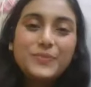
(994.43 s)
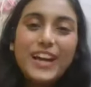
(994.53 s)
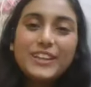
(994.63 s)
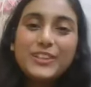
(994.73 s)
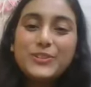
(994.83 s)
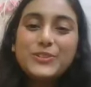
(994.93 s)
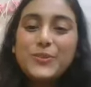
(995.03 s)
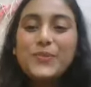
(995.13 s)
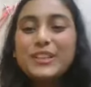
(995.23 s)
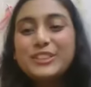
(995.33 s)
Thank you so
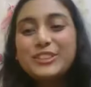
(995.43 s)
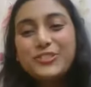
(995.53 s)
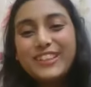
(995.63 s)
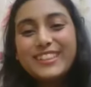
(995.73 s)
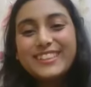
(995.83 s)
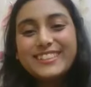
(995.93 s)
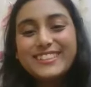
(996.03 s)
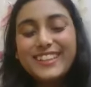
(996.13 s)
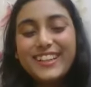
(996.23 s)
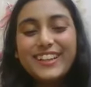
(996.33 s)
much for this
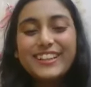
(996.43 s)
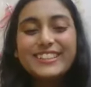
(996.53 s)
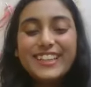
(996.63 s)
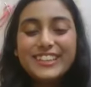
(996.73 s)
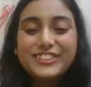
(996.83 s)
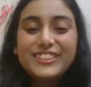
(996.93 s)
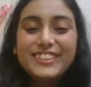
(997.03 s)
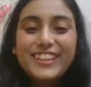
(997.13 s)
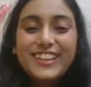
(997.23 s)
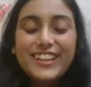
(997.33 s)
session.
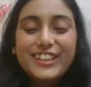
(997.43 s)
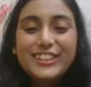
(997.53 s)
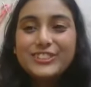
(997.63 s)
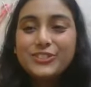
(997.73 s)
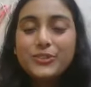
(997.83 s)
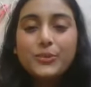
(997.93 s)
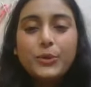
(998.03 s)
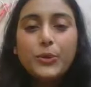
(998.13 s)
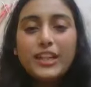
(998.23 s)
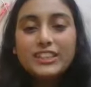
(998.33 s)
So
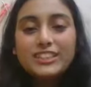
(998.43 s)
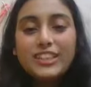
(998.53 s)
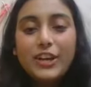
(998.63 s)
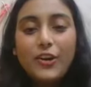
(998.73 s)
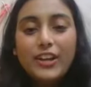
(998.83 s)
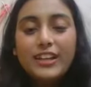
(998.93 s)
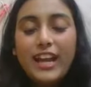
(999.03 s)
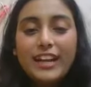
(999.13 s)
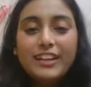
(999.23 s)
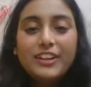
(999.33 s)
you can just click on
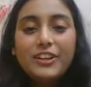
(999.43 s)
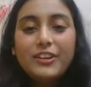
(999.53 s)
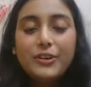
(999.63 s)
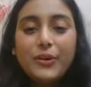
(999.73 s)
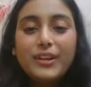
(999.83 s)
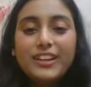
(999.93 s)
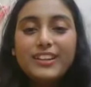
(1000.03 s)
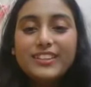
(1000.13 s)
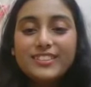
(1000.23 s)
end recording.